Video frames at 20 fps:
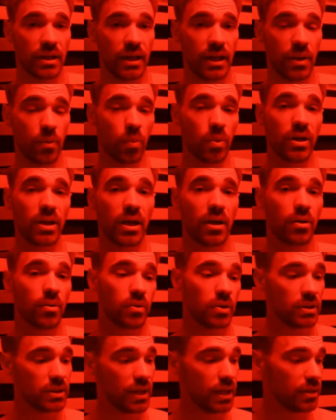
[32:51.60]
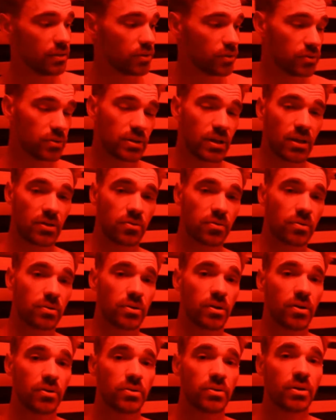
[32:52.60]
and we not only take those test
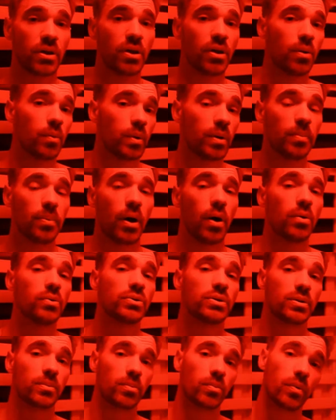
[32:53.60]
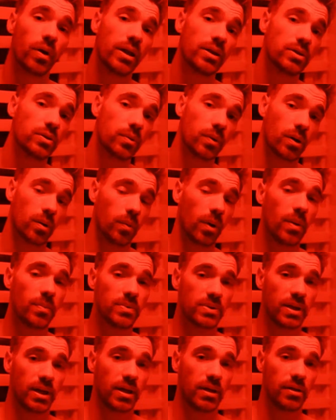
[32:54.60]
results, we post them right to our
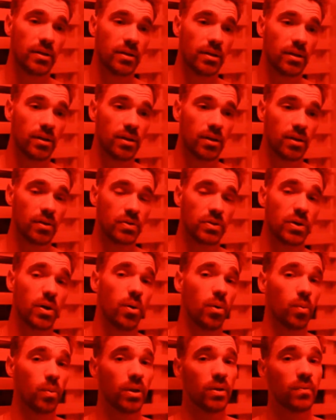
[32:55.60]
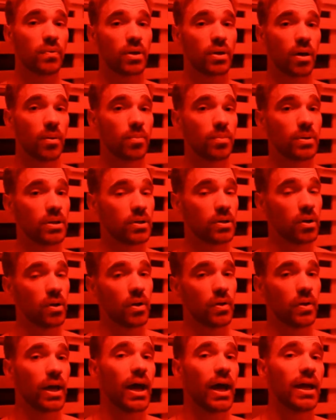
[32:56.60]
website. So we have a company
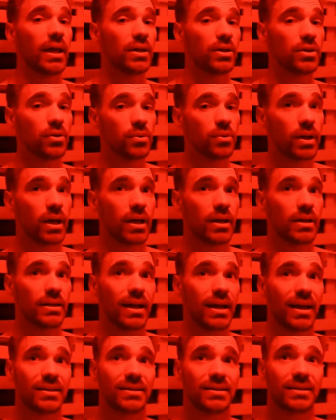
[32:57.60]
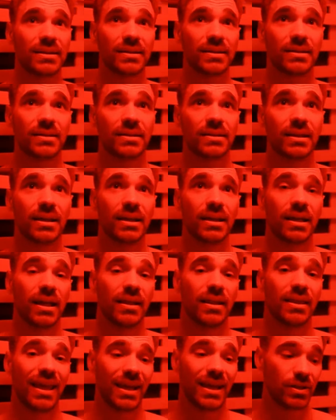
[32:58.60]
called IAQ Diagnostics.
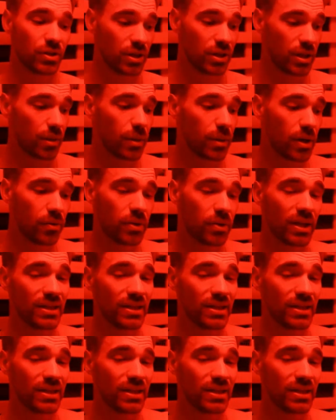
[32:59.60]
They actually come out,